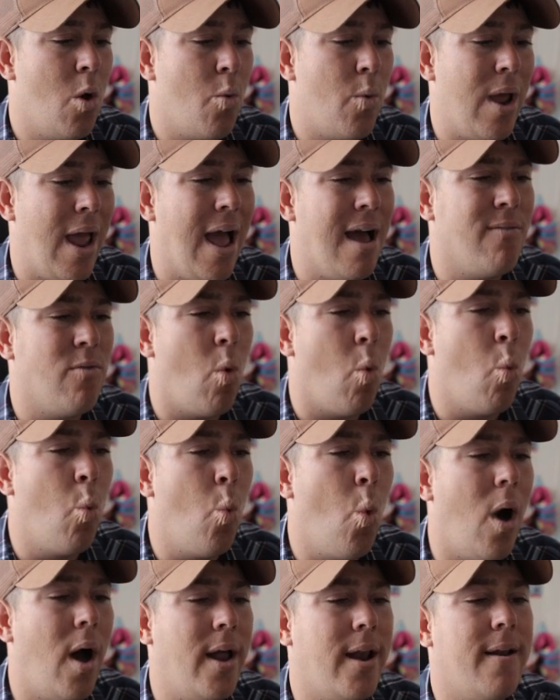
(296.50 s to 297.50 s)
We have
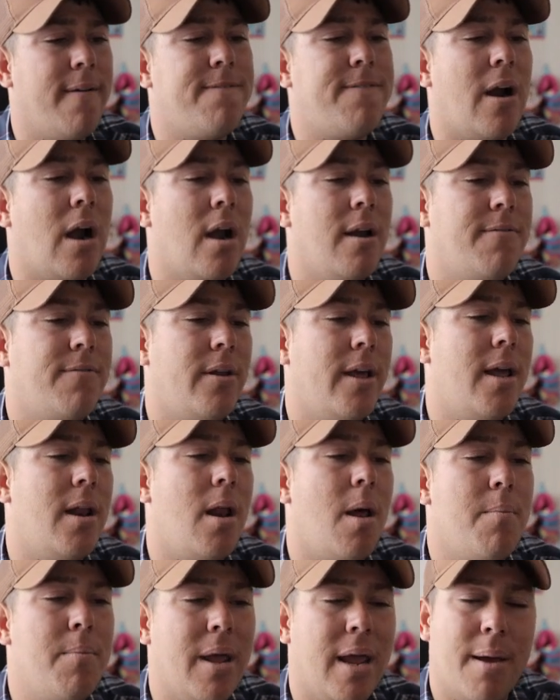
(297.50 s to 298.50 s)
1 Fiery
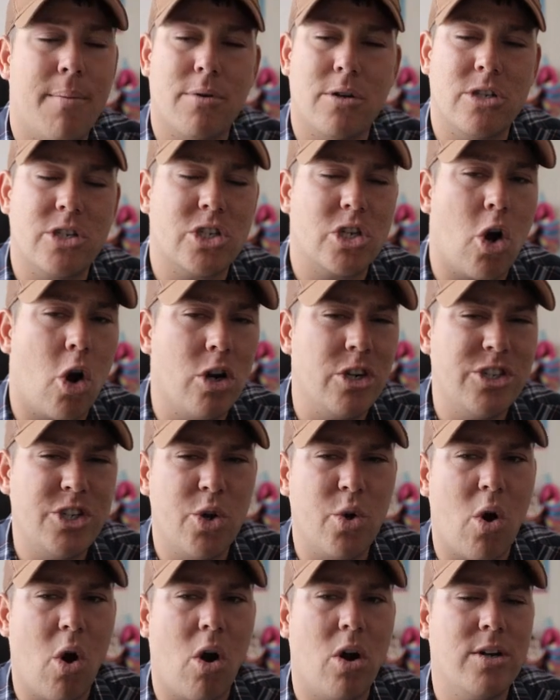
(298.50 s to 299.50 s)
Flint. Being able to discard
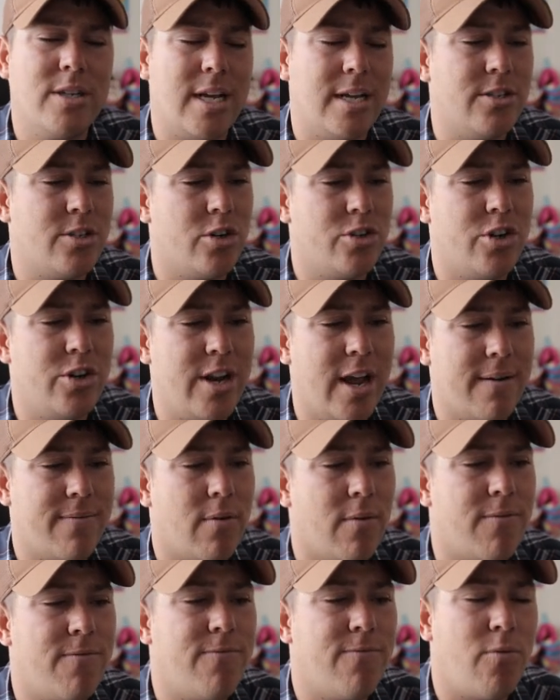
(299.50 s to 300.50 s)
2 cards and search your deck
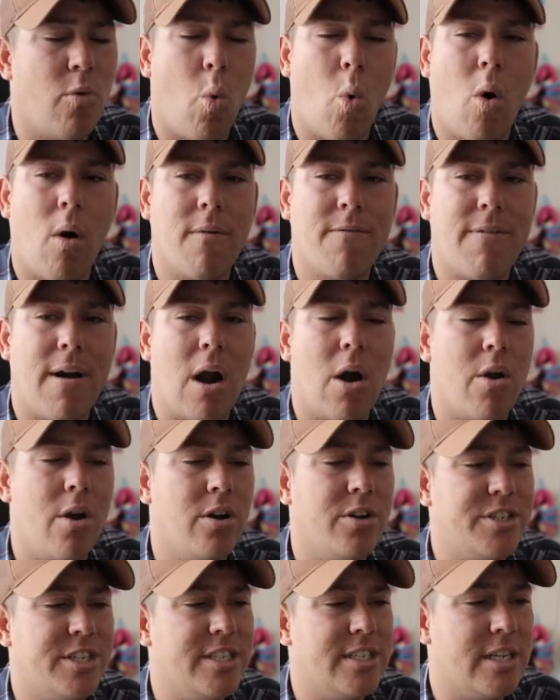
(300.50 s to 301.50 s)
for 4 fire
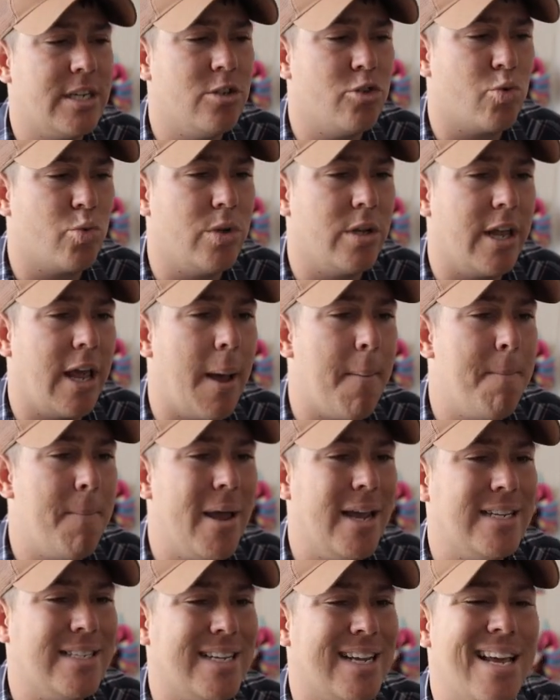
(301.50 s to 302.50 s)
energies is really
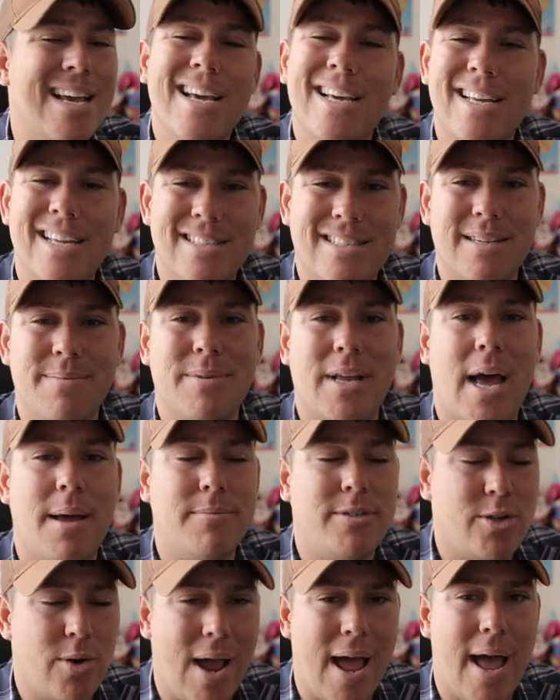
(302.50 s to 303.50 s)
amazing, and sometimes you